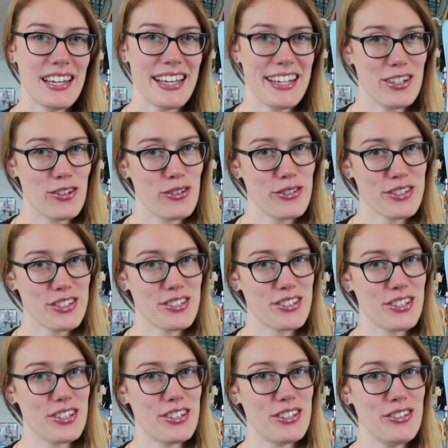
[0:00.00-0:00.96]
in order
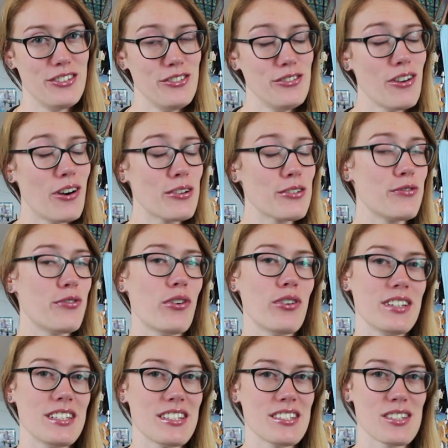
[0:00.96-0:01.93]
to not
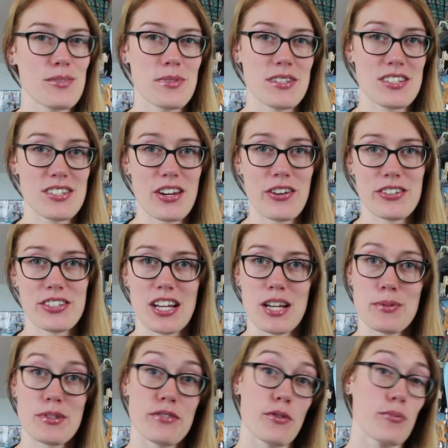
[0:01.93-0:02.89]
fall into some of the
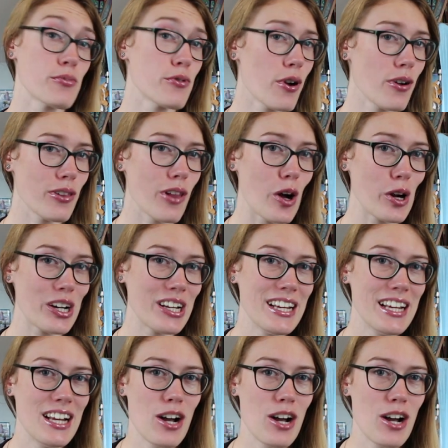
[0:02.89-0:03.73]
stereotypes of a prologue,